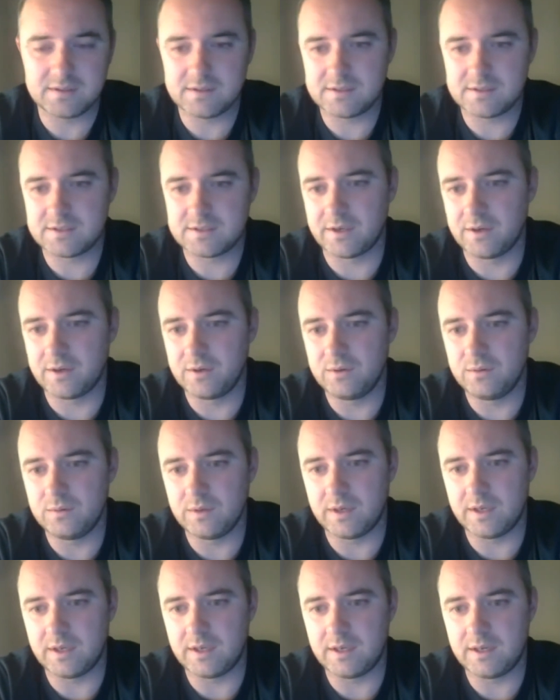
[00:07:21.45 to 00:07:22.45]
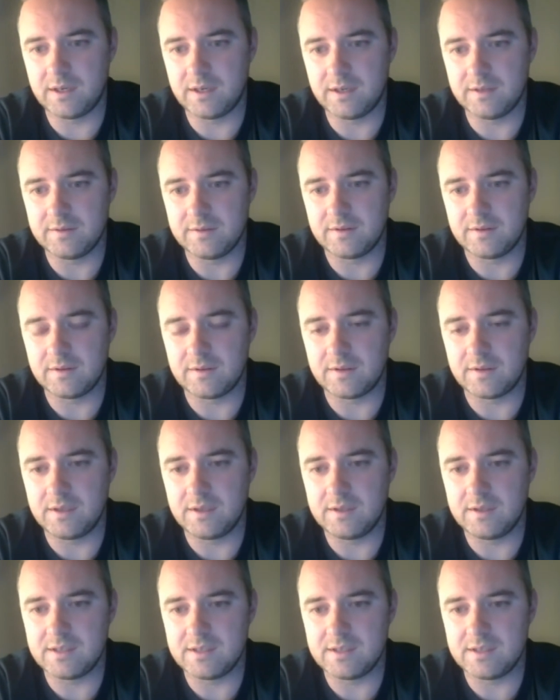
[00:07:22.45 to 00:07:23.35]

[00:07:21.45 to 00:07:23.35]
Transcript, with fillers: So uh, the, the,